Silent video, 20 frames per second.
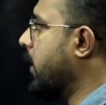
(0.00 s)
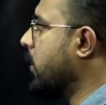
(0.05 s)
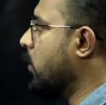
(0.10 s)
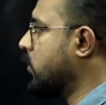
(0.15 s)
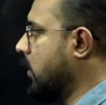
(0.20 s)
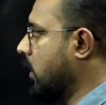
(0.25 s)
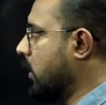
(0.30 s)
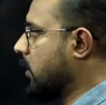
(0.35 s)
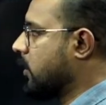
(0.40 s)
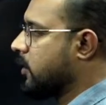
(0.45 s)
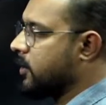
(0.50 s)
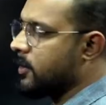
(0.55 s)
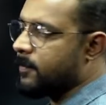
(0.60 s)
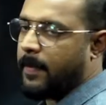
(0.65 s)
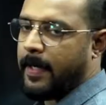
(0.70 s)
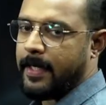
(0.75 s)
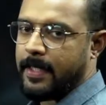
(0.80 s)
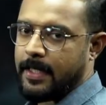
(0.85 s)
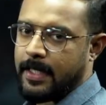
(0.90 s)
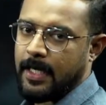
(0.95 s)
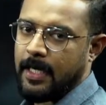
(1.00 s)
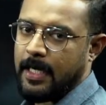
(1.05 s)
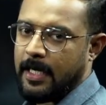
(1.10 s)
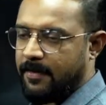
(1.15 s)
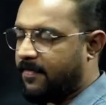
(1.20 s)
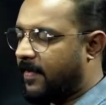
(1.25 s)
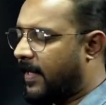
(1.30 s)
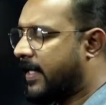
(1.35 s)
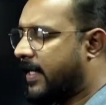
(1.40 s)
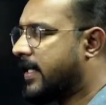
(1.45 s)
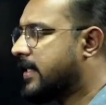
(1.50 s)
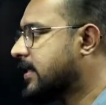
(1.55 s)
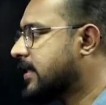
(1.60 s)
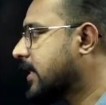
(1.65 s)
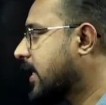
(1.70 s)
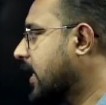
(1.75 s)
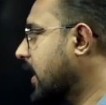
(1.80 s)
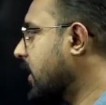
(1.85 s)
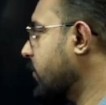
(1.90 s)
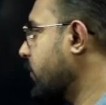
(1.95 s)
using spectral reflectance
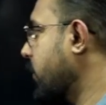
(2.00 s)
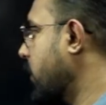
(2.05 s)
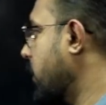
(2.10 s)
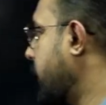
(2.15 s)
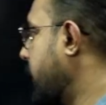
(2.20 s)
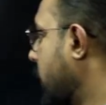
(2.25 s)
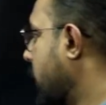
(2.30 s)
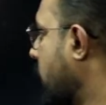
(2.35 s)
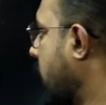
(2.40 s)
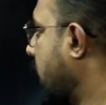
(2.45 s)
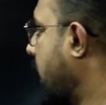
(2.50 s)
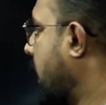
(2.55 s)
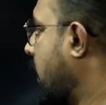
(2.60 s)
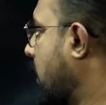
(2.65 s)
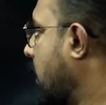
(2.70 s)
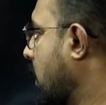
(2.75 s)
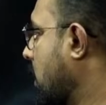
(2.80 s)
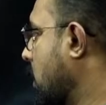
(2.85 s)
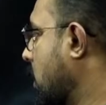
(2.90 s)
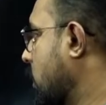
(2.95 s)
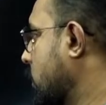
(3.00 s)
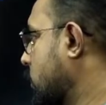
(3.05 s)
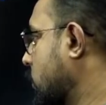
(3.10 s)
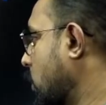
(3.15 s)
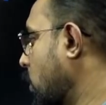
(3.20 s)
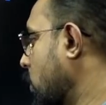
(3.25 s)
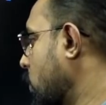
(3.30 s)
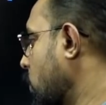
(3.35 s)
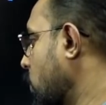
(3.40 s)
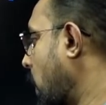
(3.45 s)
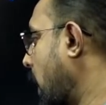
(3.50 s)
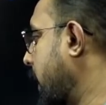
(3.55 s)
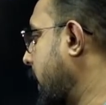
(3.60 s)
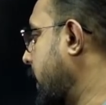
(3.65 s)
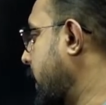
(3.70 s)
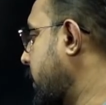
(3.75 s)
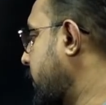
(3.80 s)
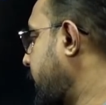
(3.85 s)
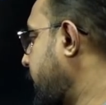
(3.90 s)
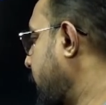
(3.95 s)
curve we'll make. Okay, so to
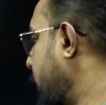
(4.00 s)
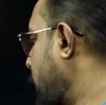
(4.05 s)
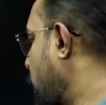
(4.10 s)
identify an